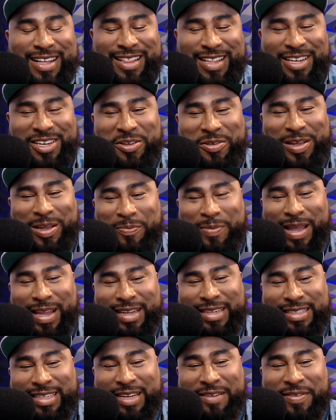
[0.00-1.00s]
Then you get
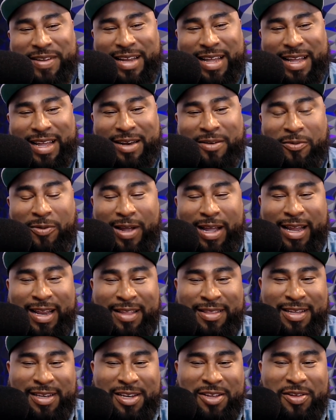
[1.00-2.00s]
paid a dividend, right?
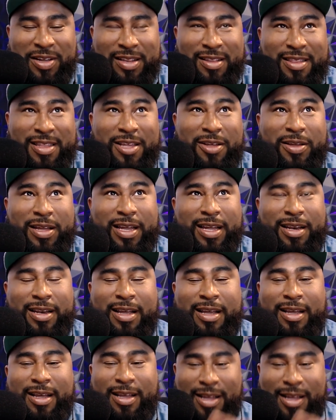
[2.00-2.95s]
And then you can still get